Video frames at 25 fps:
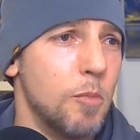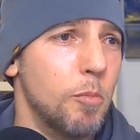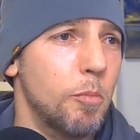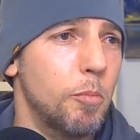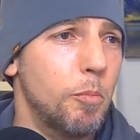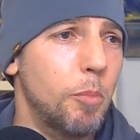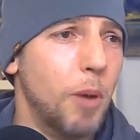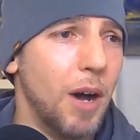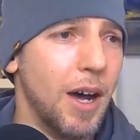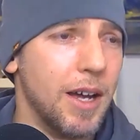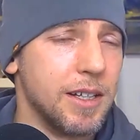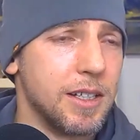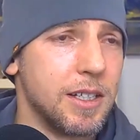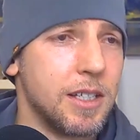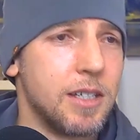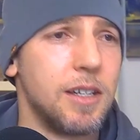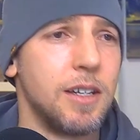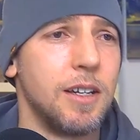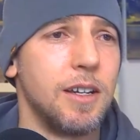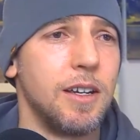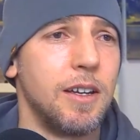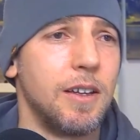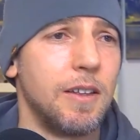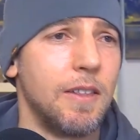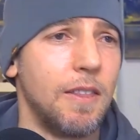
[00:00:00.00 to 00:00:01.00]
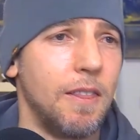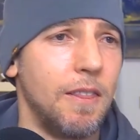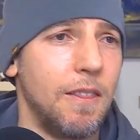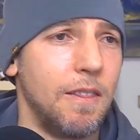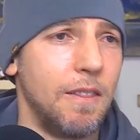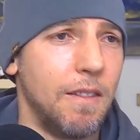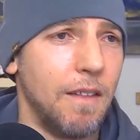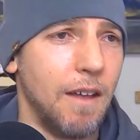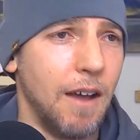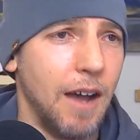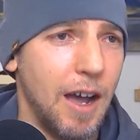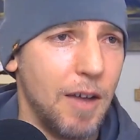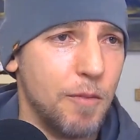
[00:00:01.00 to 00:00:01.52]
But
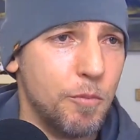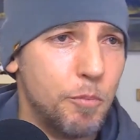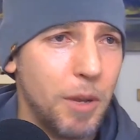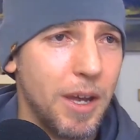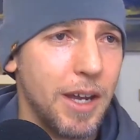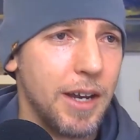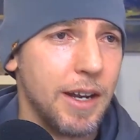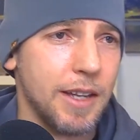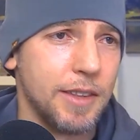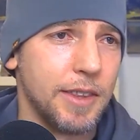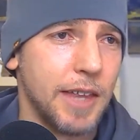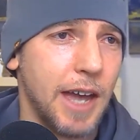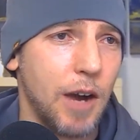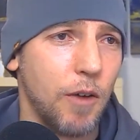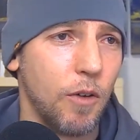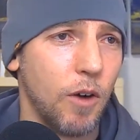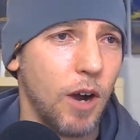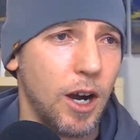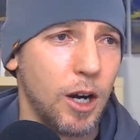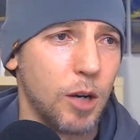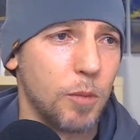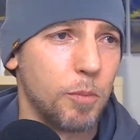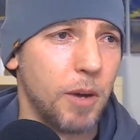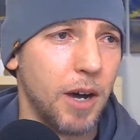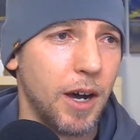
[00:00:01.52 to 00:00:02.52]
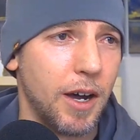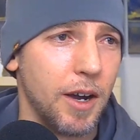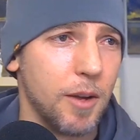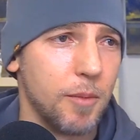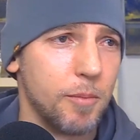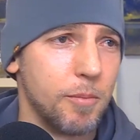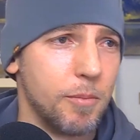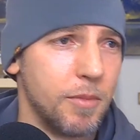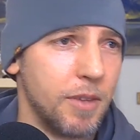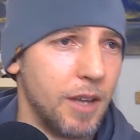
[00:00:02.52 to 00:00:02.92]
I've been at that rock bottom.